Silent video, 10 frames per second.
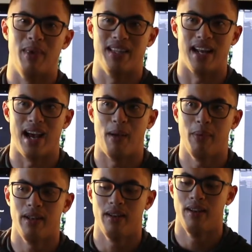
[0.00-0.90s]
made that
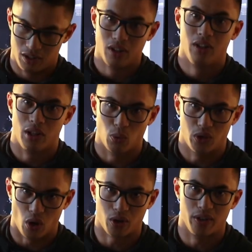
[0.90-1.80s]
happen. There were
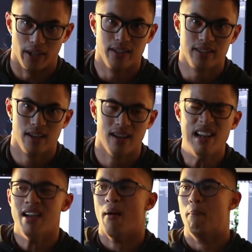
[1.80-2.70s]
darker days.
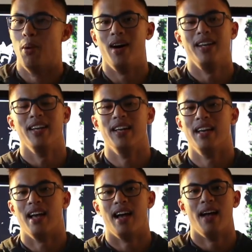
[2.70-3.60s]
But
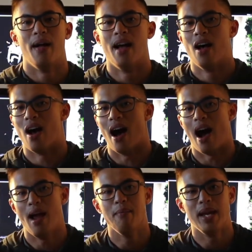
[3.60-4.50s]

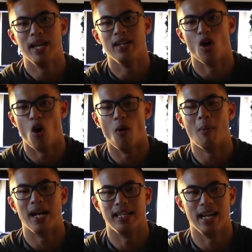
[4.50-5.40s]
I made all
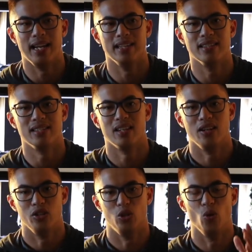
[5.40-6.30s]
my gains
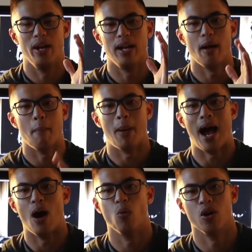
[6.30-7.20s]
doing
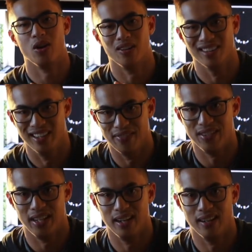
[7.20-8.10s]
power
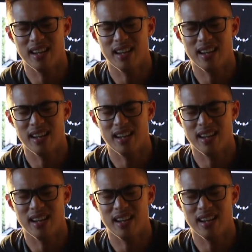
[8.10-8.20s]
lifting.